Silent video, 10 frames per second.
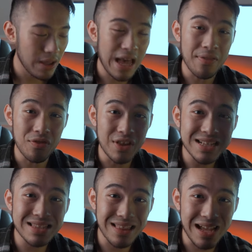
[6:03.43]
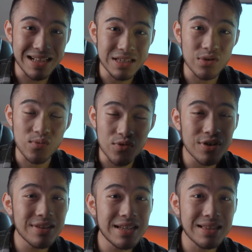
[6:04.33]
And this lens
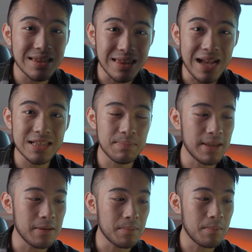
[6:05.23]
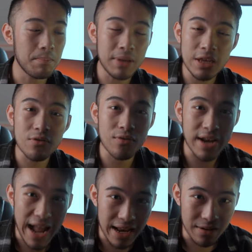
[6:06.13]
really lets me be
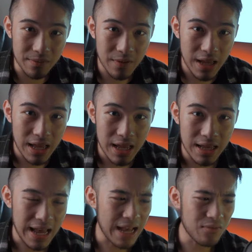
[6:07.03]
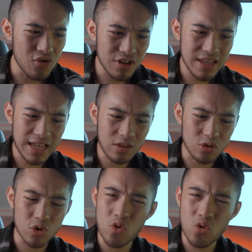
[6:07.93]
creative and really get those